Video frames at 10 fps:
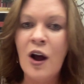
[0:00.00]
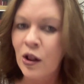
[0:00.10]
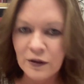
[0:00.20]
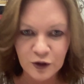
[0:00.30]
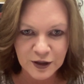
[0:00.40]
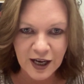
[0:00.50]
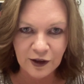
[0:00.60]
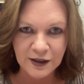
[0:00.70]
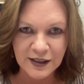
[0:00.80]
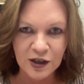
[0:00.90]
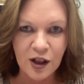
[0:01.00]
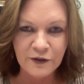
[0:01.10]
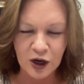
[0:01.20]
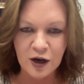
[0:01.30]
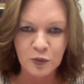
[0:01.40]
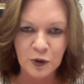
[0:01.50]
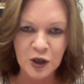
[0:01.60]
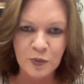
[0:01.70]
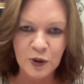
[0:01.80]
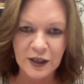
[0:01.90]
all of your talents and all of the hard work
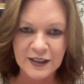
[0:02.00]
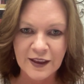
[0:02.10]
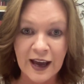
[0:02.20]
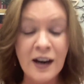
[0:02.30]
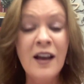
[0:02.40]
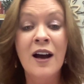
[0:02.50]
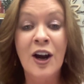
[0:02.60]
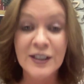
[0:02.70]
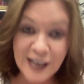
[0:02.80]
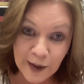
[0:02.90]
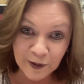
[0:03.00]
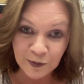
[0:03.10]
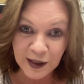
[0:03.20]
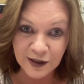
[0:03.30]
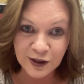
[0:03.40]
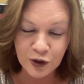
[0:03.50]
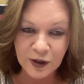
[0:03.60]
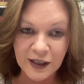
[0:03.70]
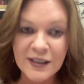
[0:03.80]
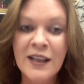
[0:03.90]
you put into that on top of being a
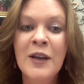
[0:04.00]
student.